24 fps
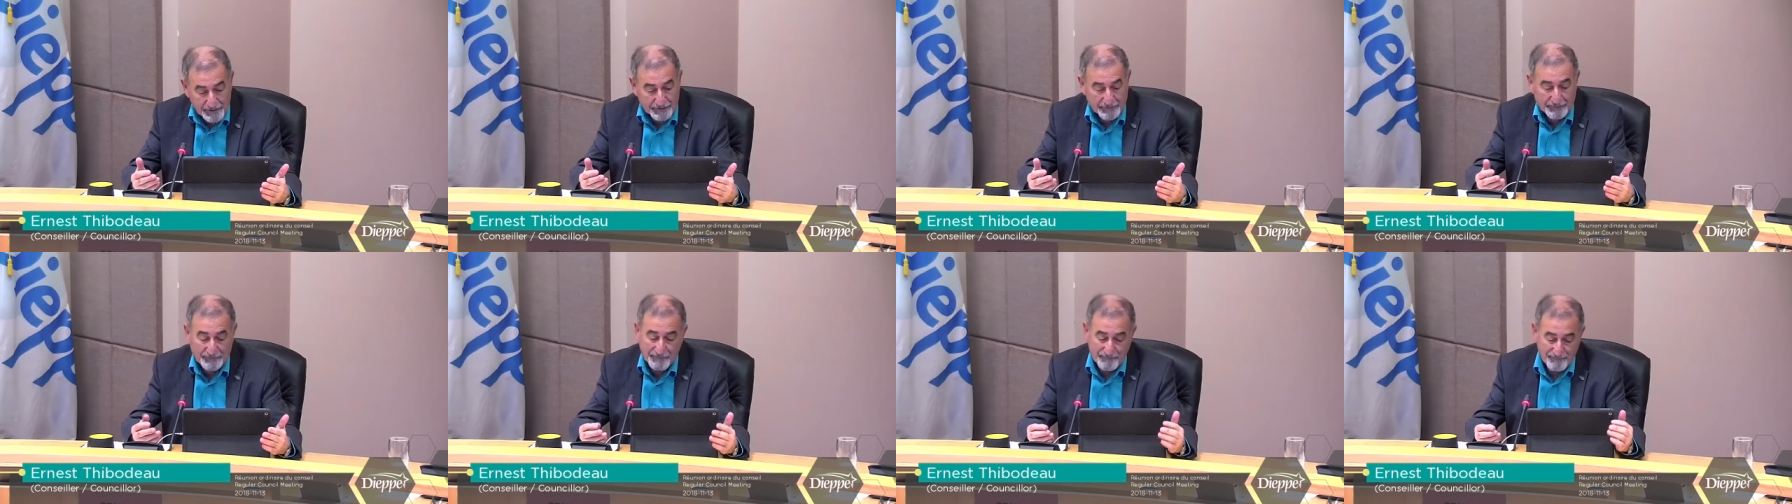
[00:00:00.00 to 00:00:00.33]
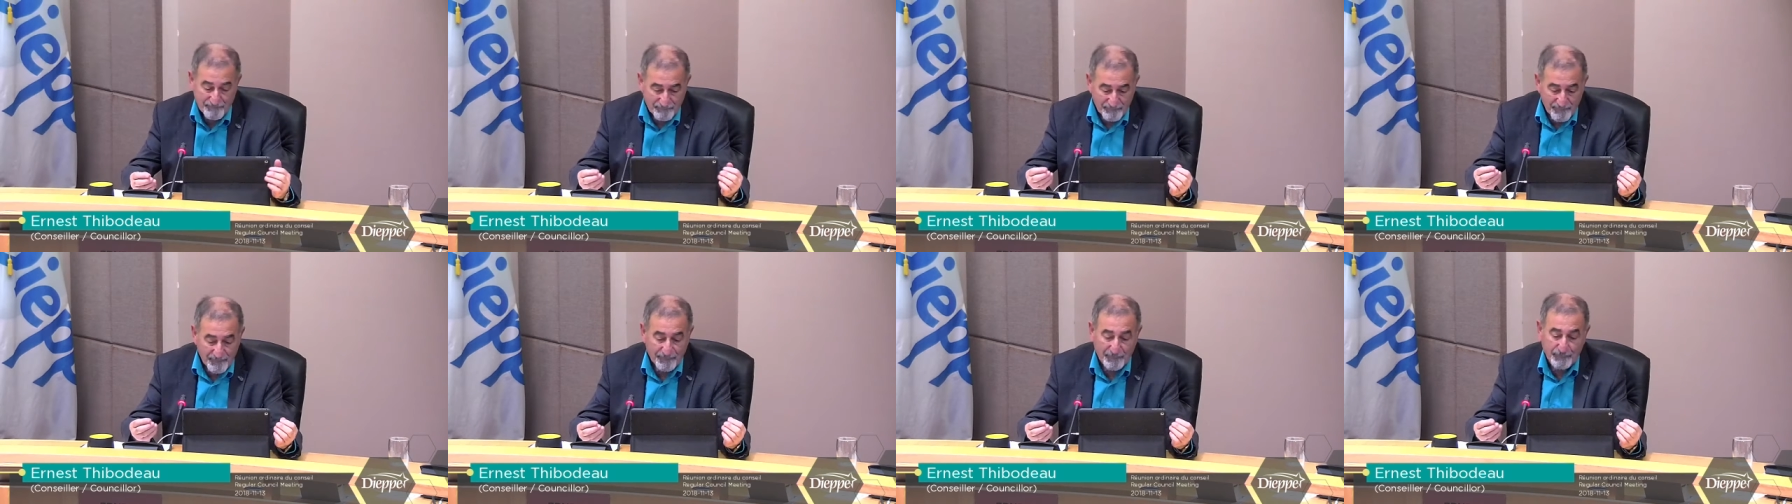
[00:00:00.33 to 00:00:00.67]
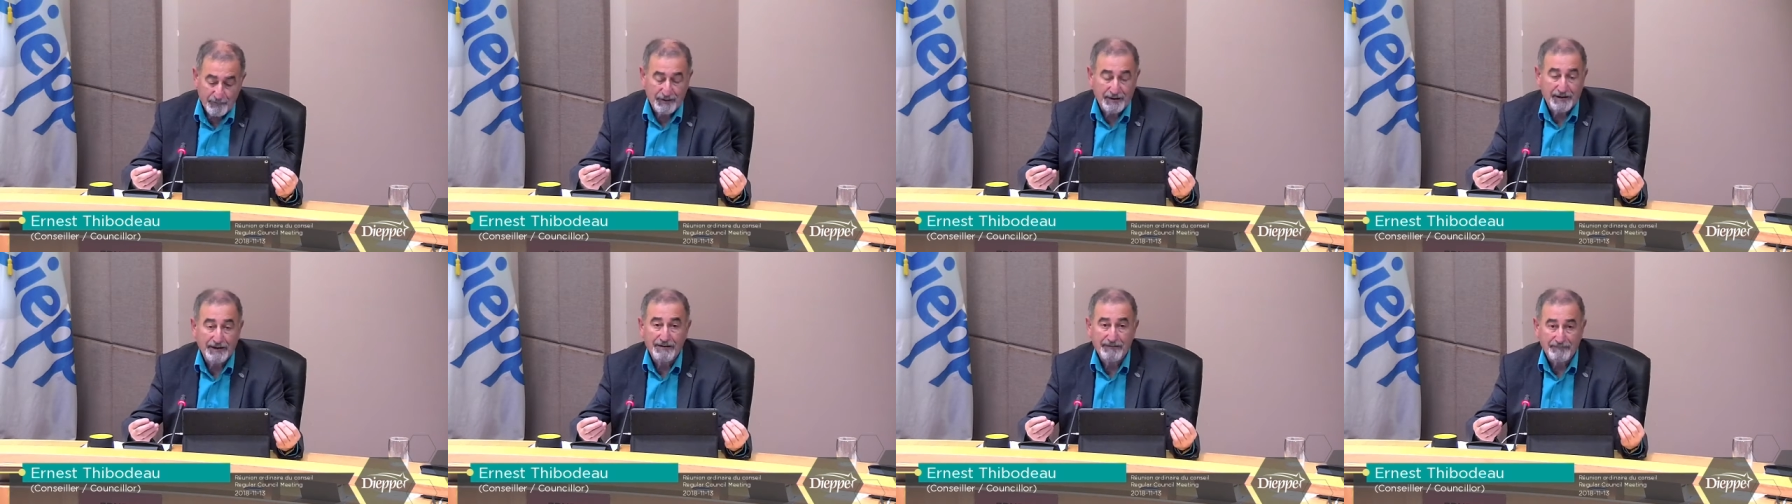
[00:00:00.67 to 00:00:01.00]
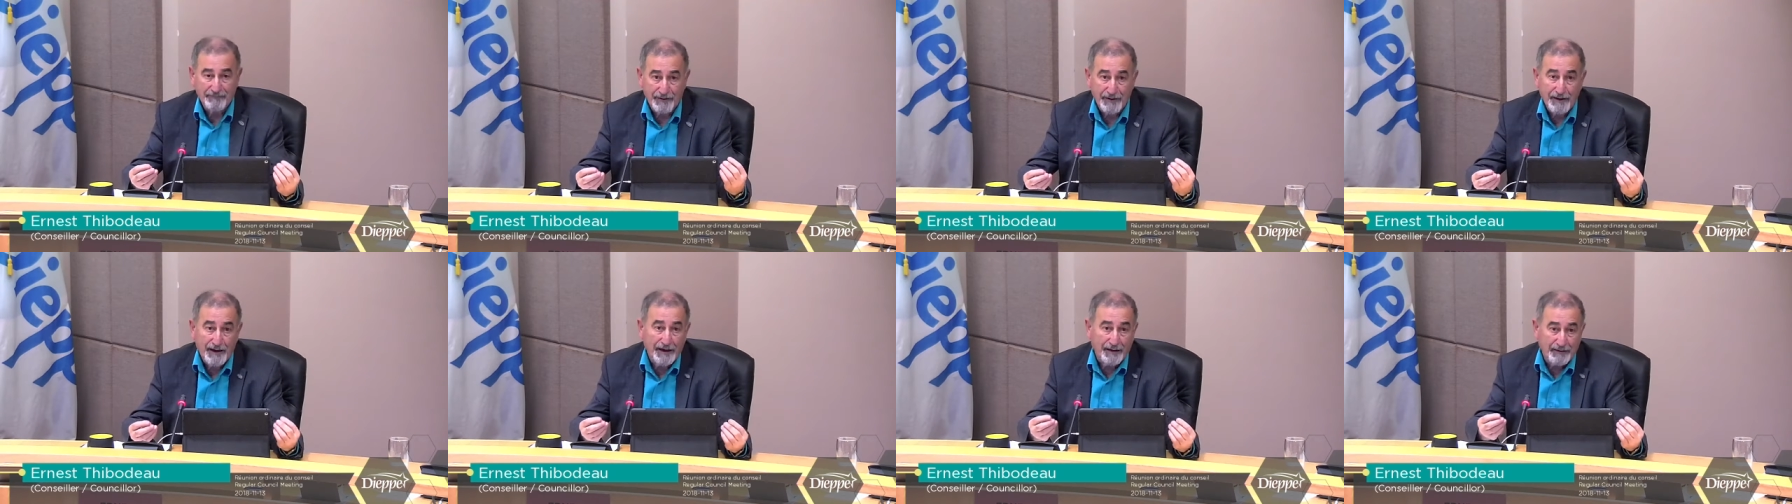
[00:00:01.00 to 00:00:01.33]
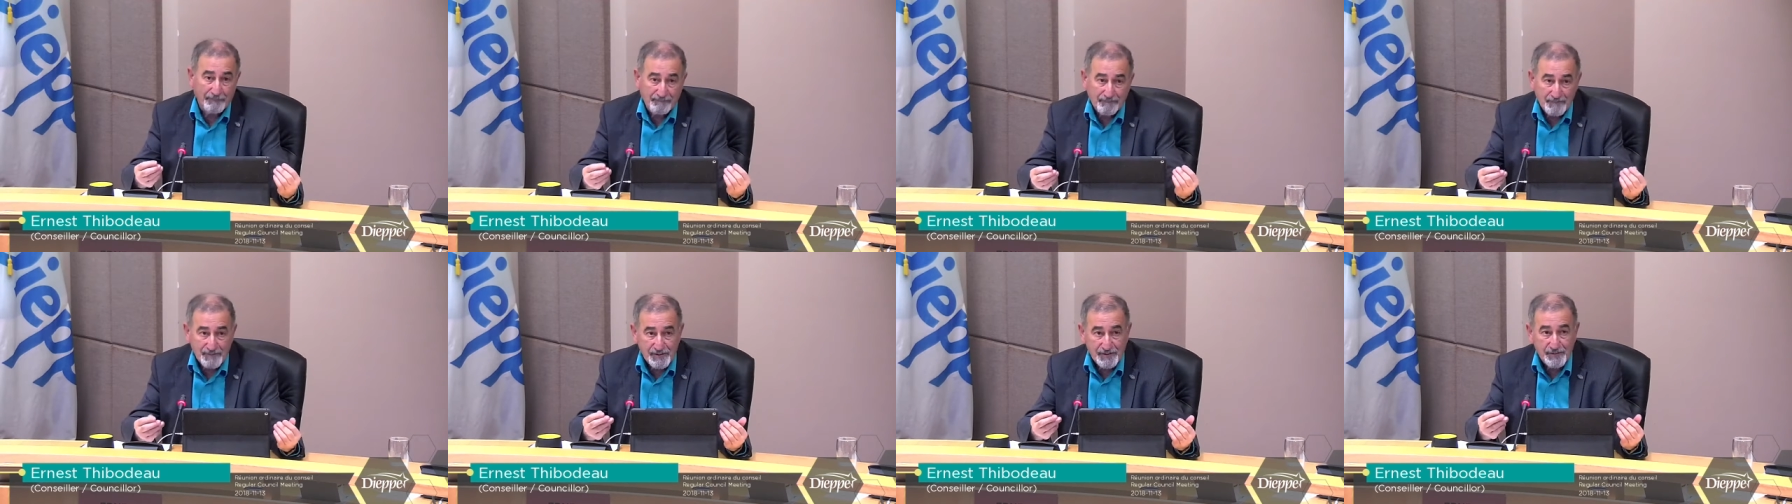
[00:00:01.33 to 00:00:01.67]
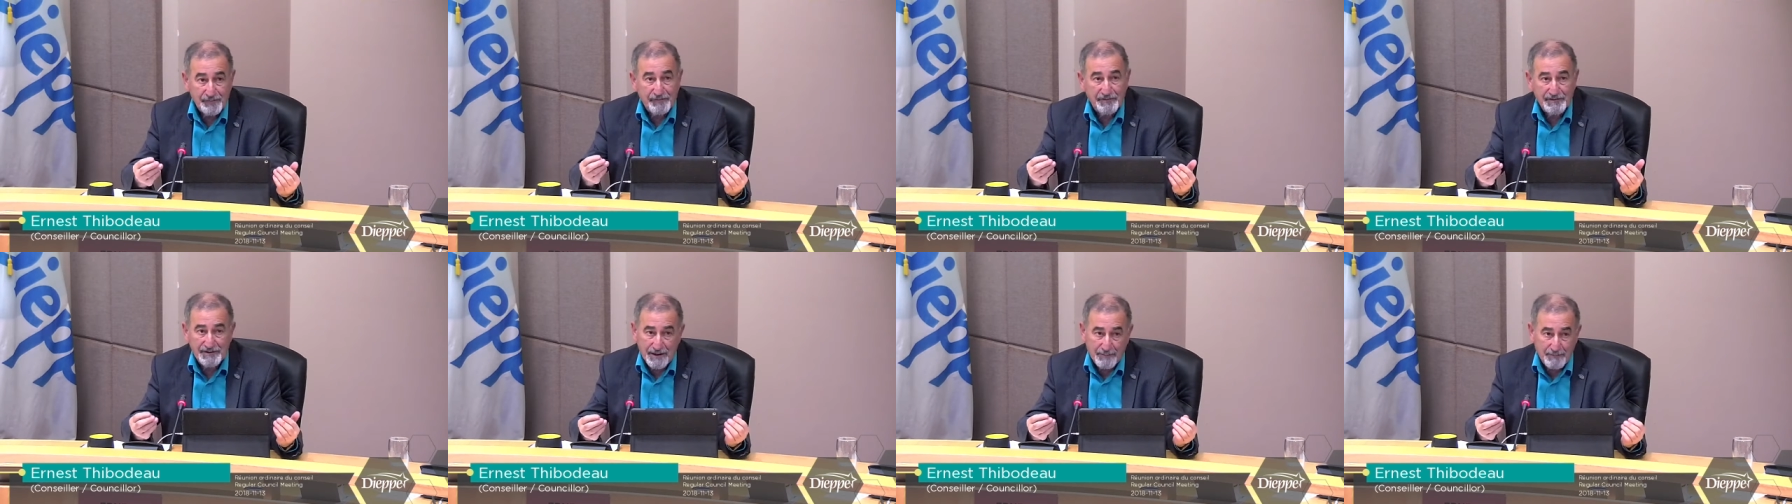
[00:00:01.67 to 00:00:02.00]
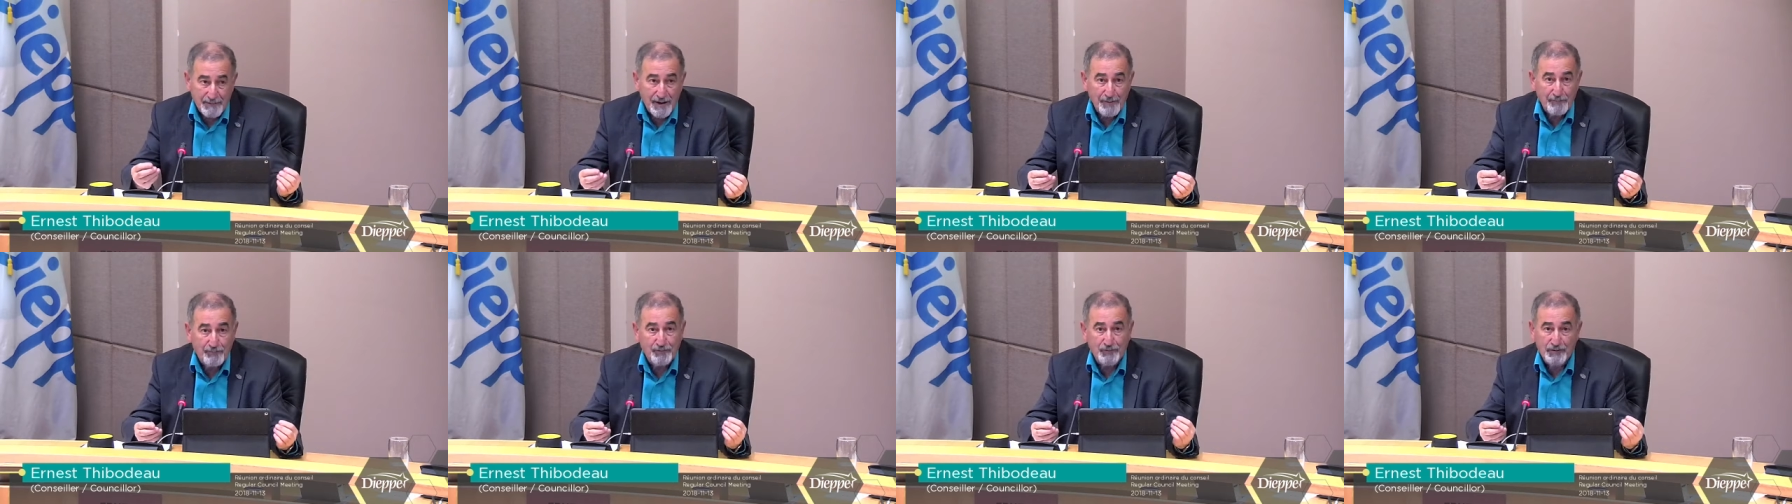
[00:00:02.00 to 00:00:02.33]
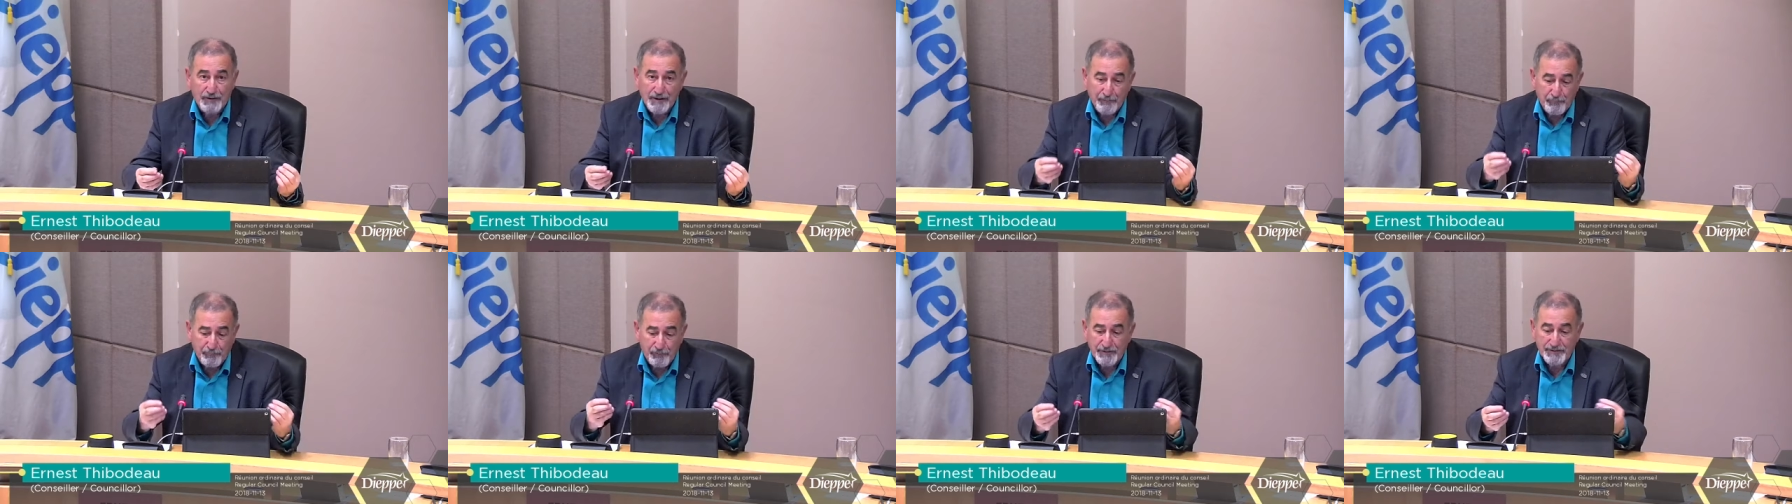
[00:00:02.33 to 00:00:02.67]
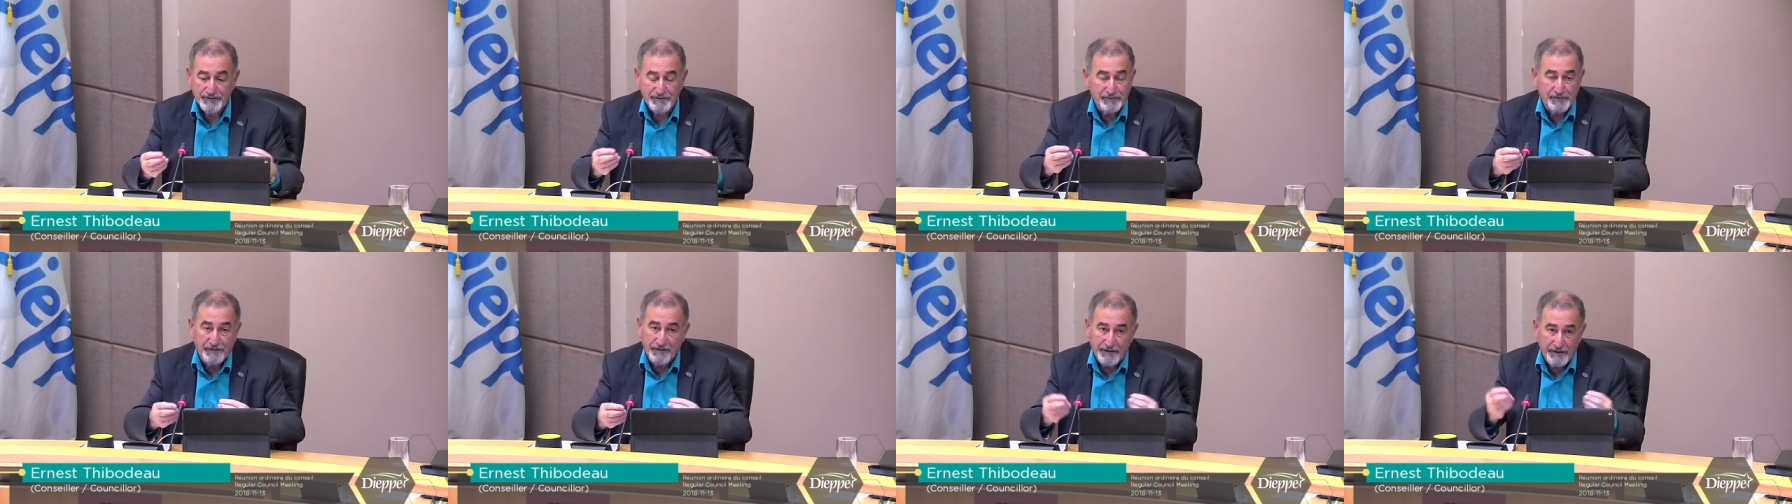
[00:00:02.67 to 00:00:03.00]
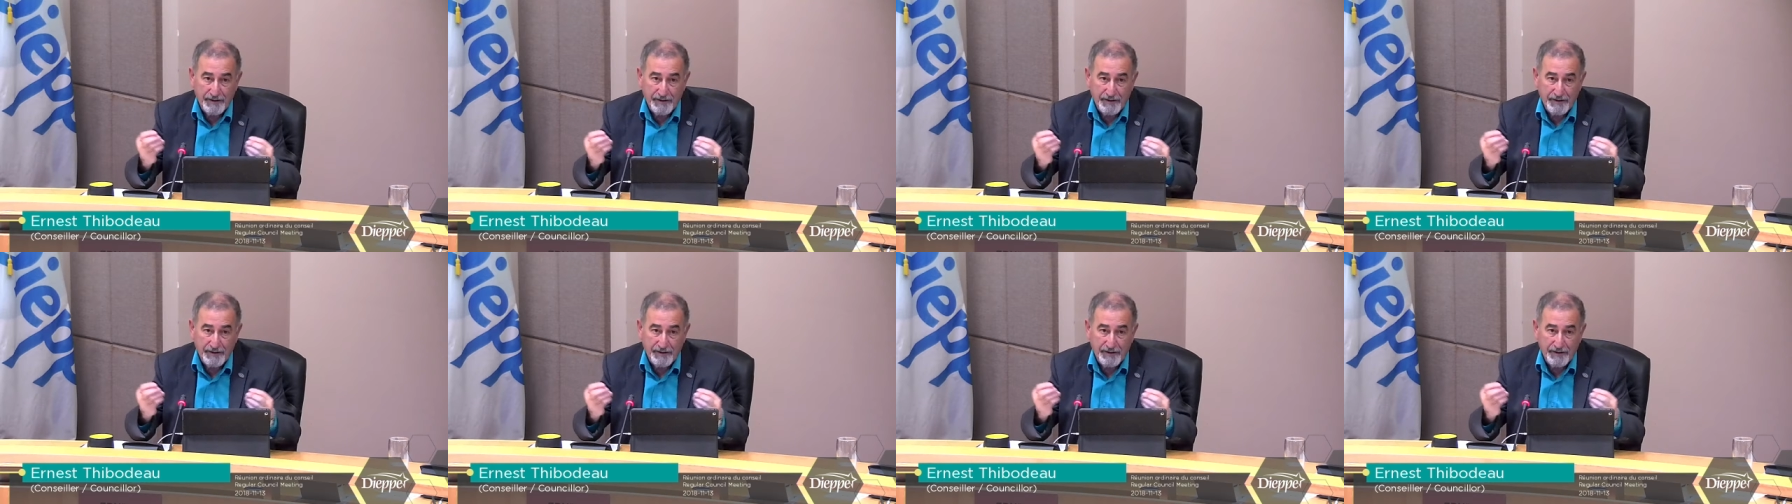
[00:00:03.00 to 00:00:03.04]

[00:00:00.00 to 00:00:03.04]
I mean, if we're going to have a pilot project,